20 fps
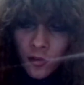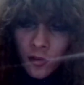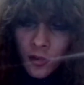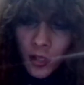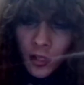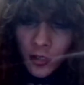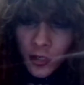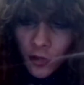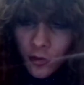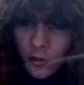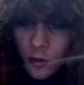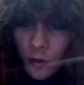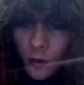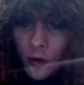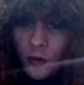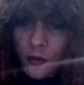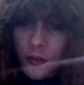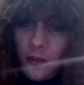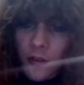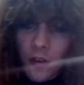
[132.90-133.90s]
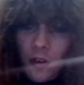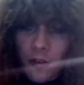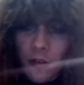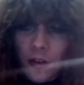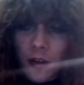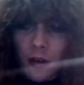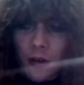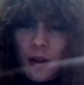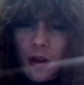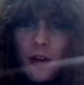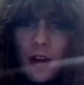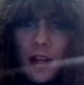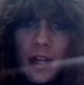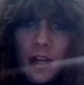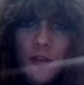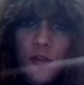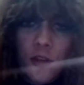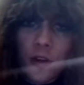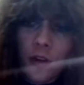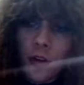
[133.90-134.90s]
a discourse revolving around
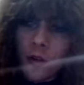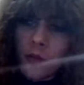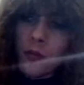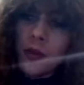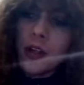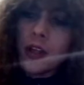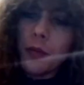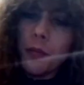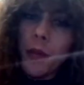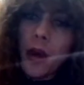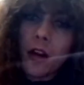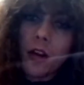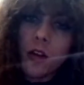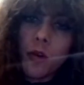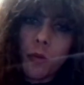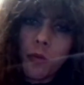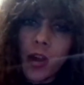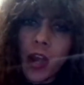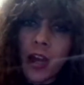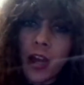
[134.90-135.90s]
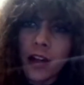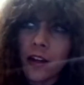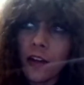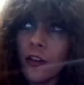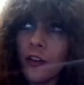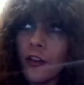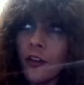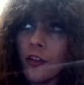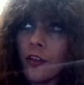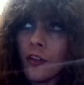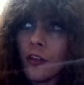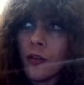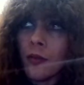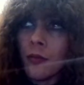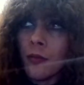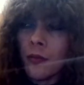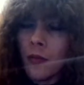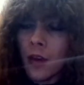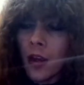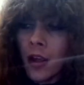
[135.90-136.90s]
ancient Greek medical practices and
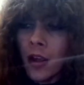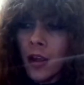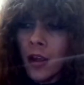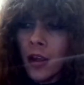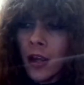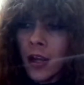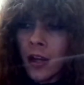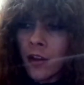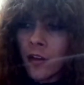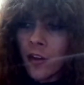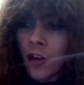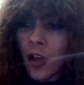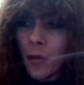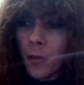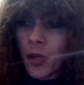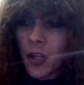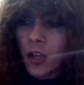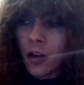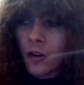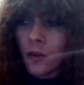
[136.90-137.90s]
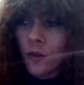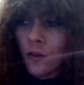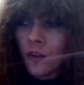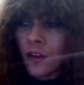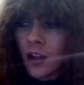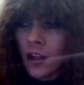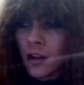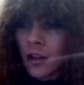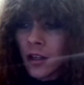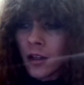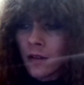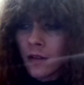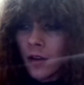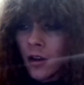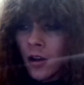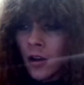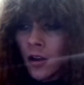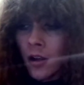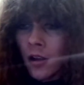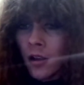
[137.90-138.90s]
anatomic understanding.
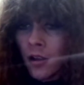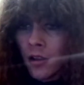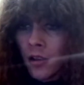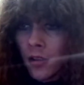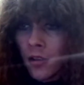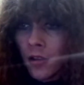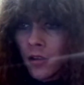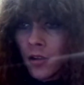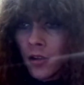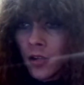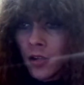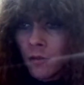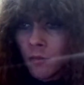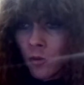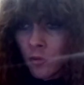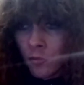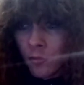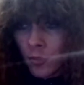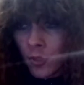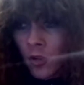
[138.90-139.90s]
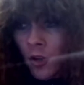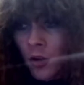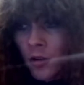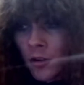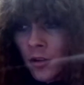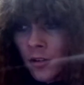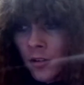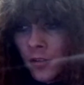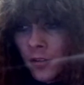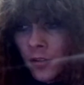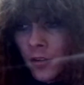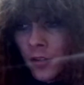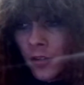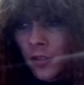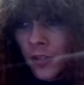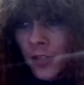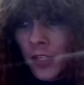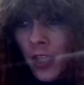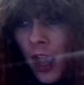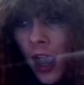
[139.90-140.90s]
It was regarded that
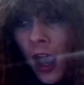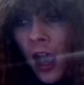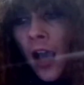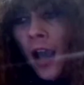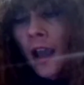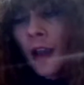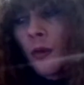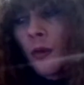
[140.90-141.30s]
the eye